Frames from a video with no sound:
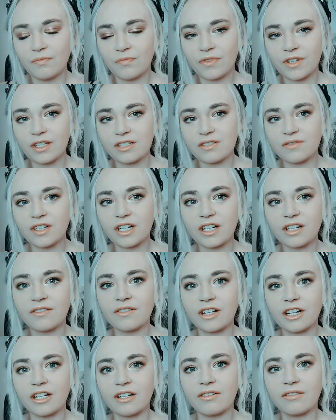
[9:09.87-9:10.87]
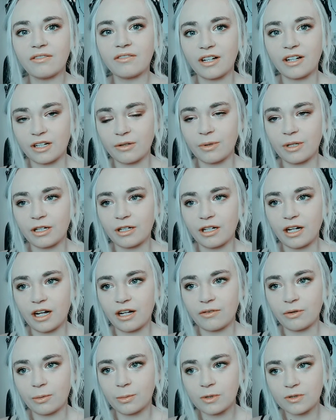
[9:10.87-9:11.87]
It's very, very, very weird.
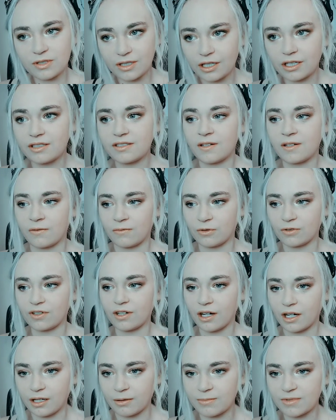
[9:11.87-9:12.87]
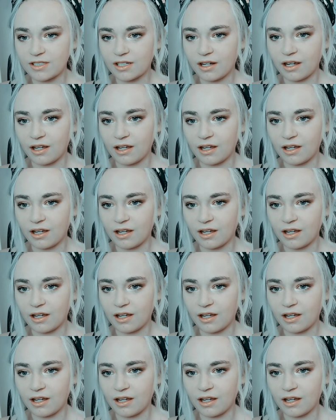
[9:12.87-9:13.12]
I've almost died several times.